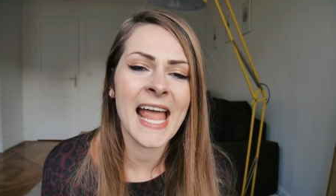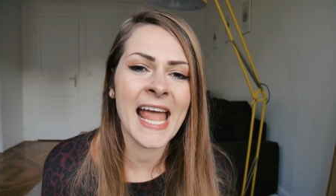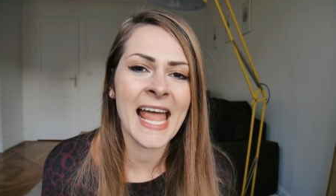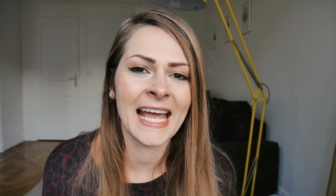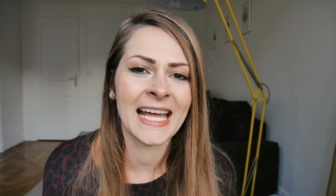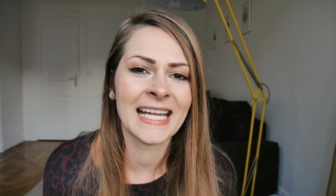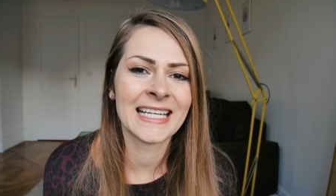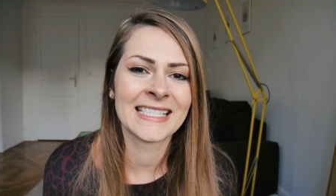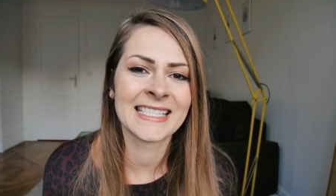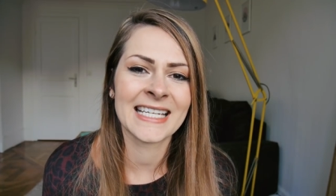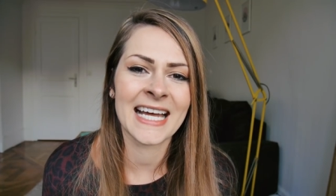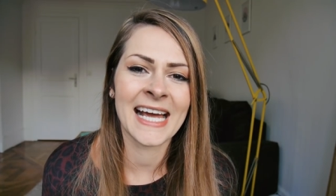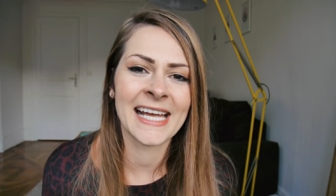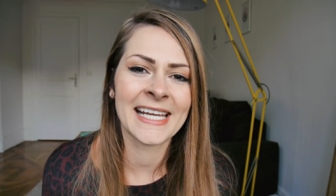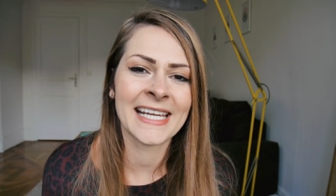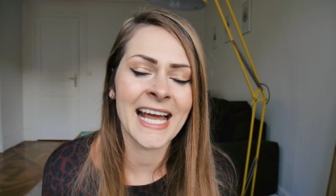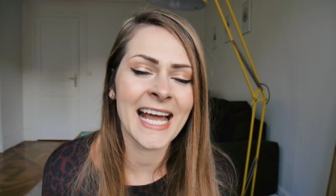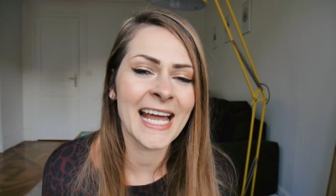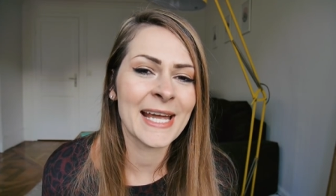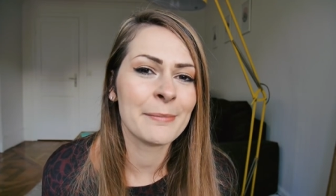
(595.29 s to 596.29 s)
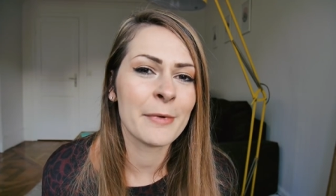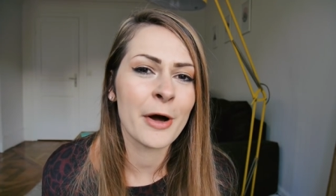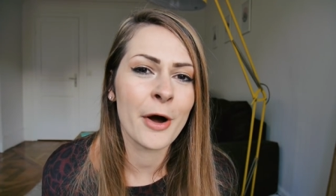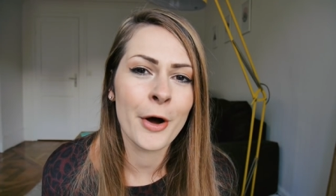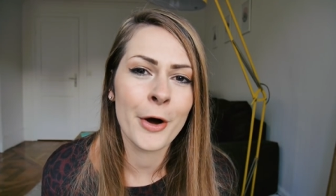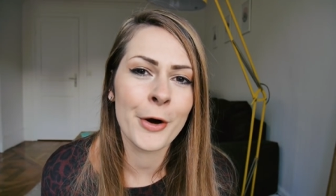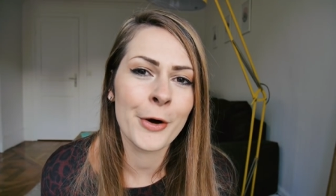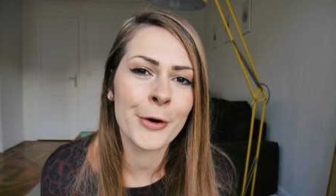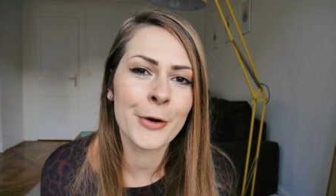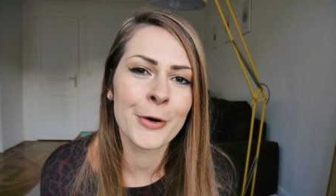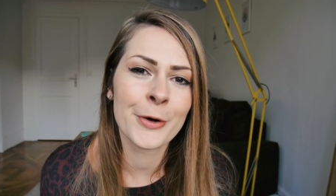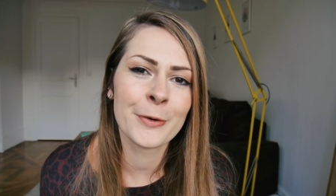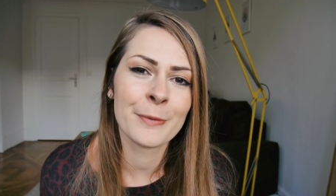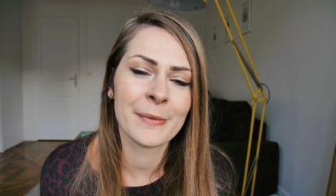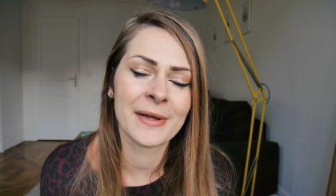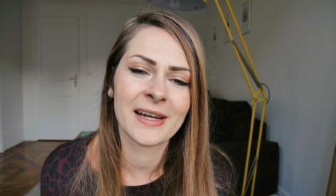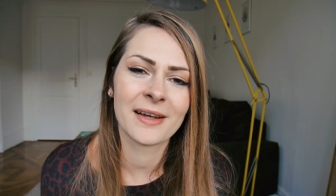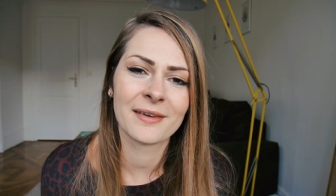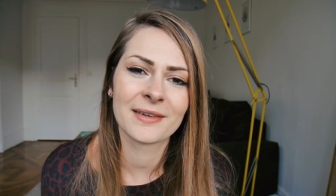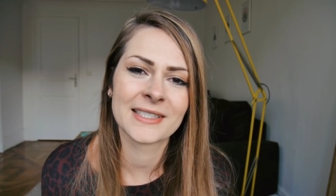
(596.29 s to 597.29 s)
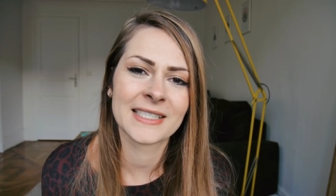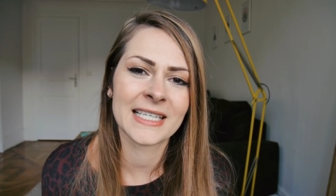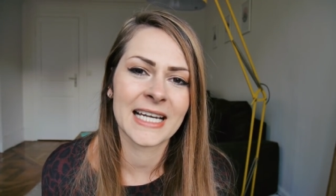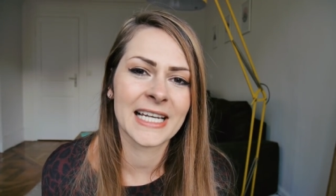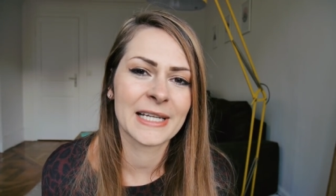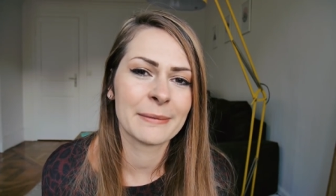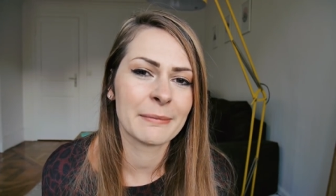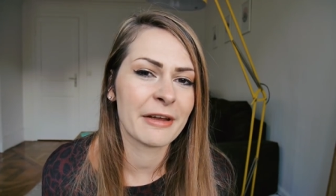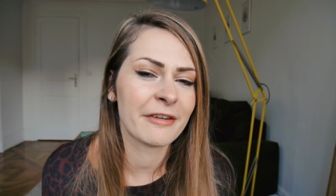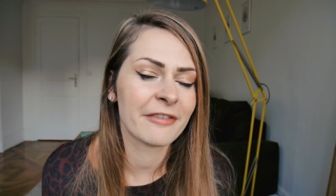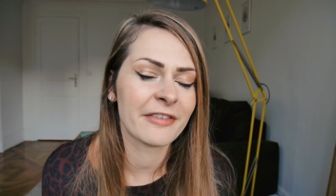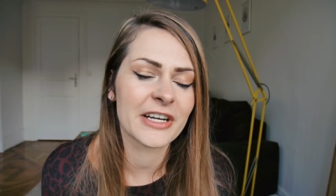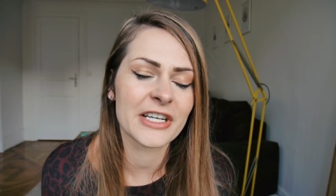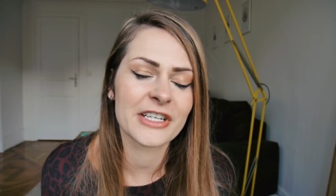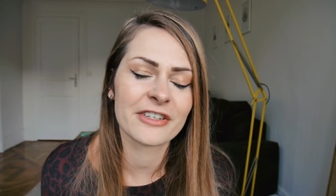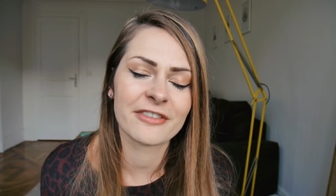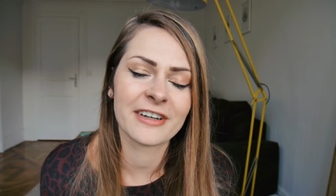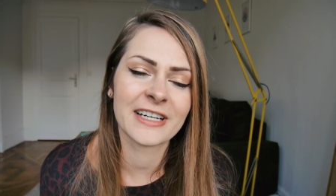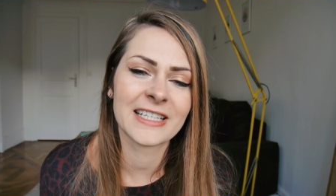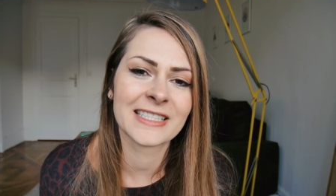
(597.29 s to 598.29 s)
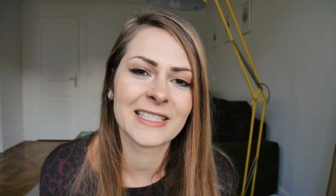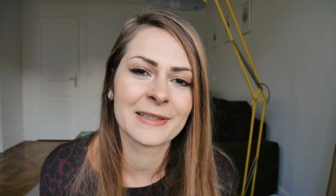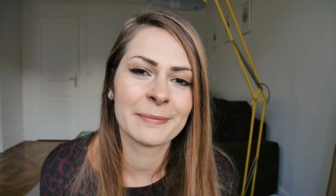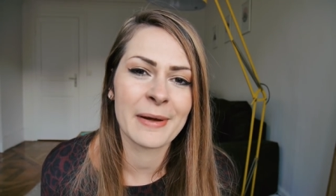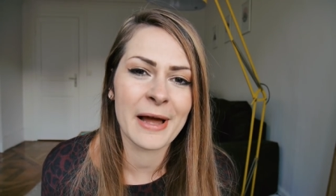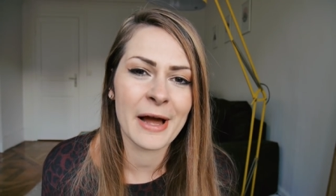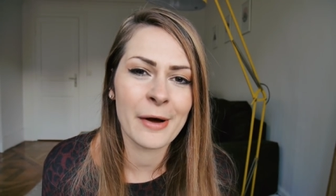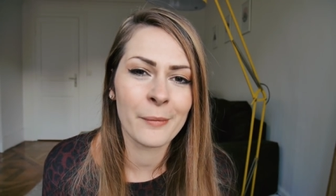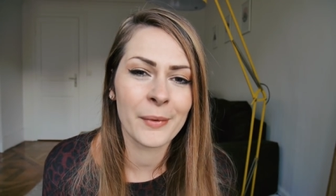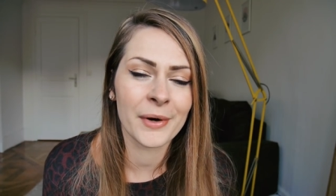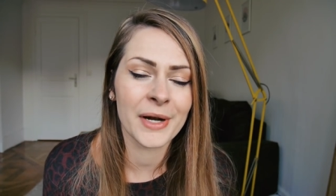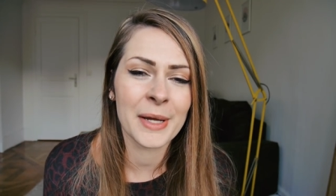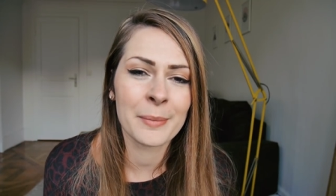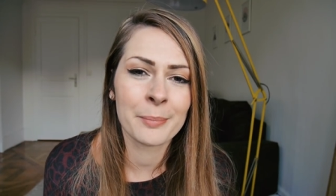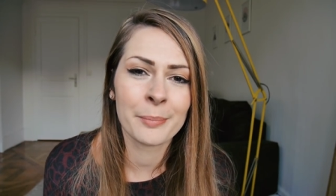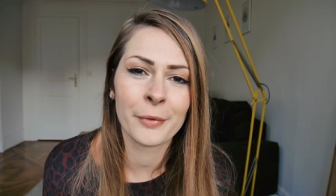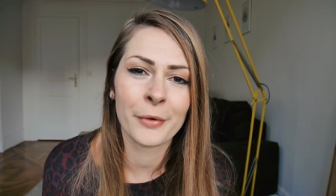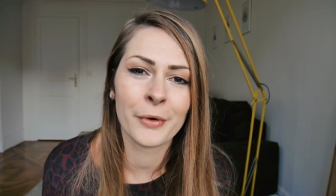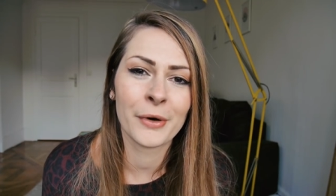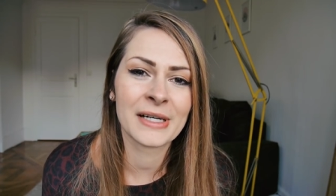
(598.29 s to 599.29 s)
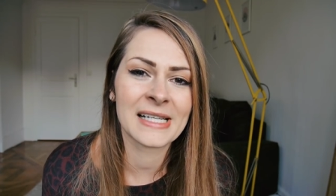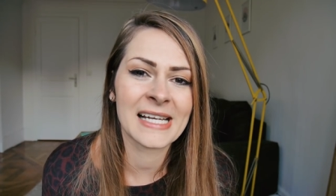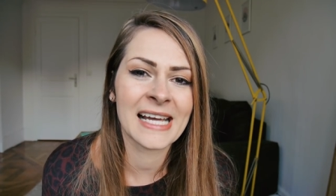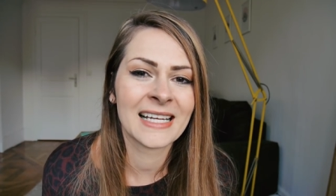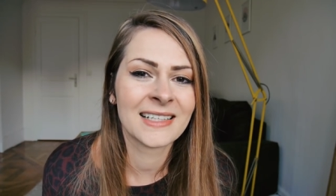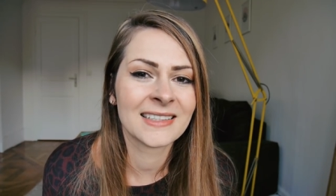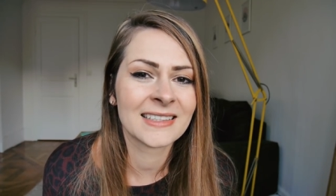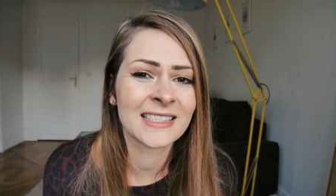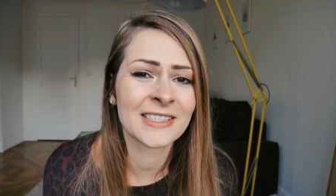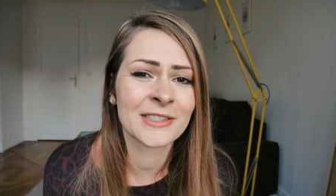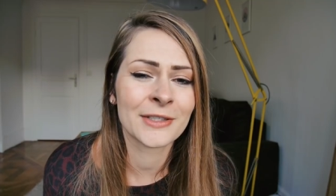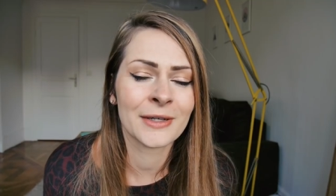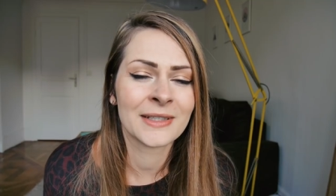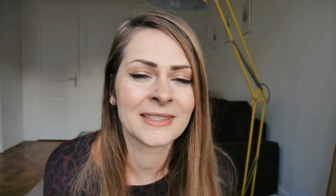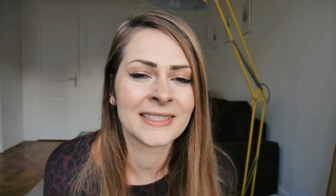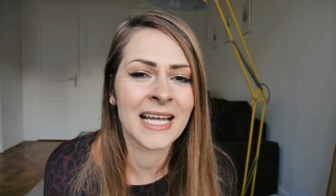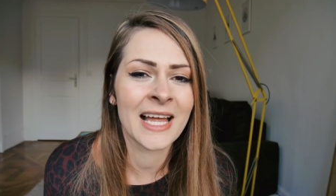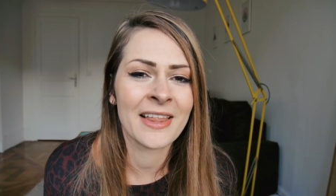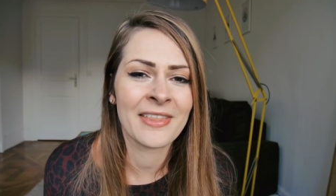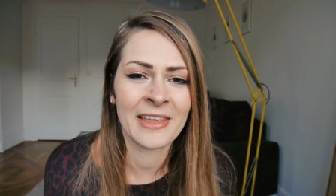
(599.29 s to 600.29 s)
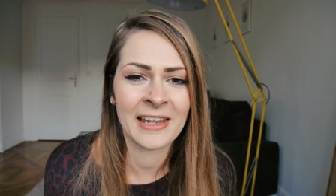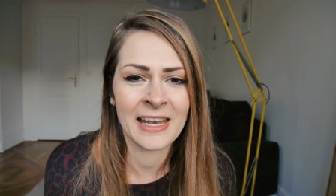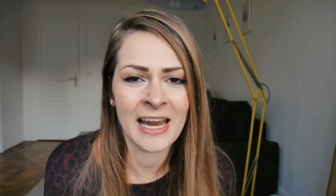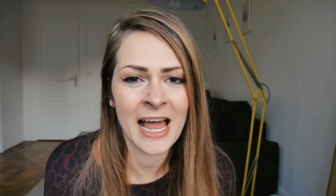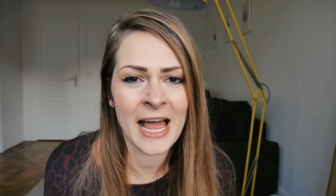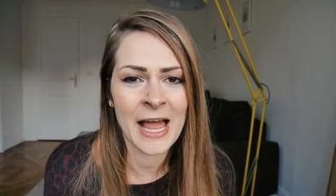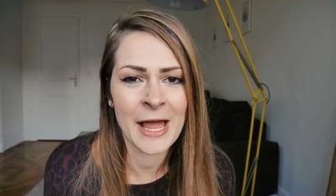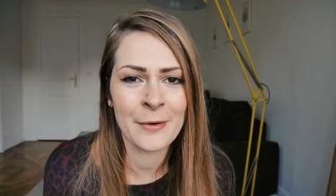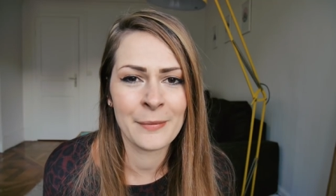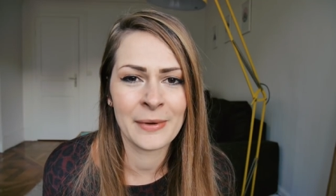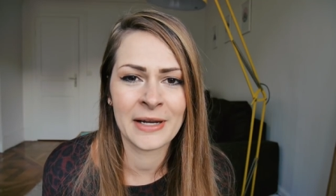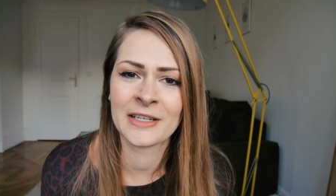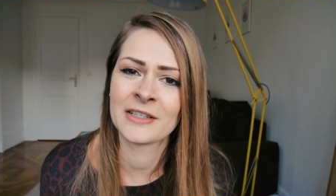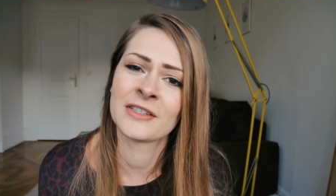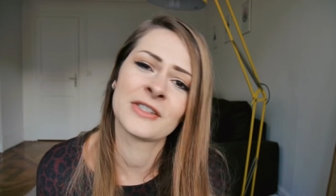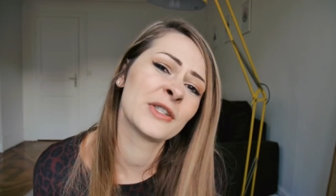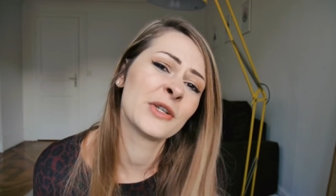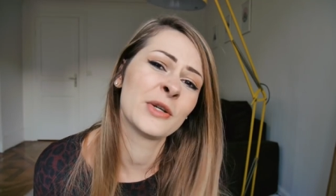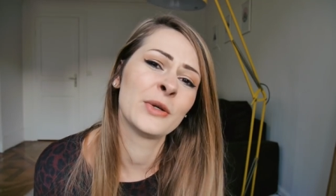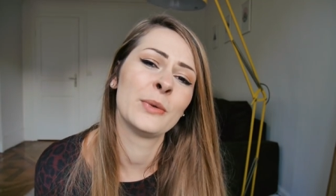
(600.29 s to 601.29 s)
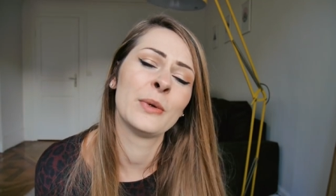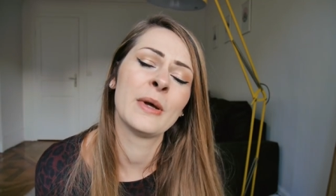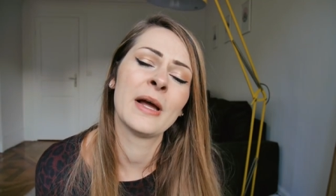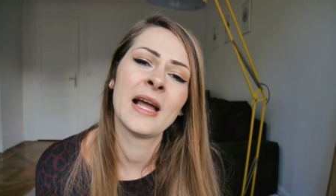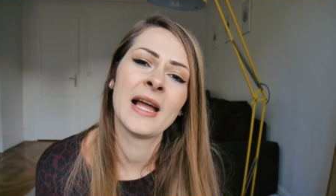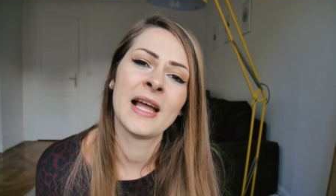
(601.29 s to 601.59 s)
And I came home and I was telling my French friend about what I bought, and it turns out that I went to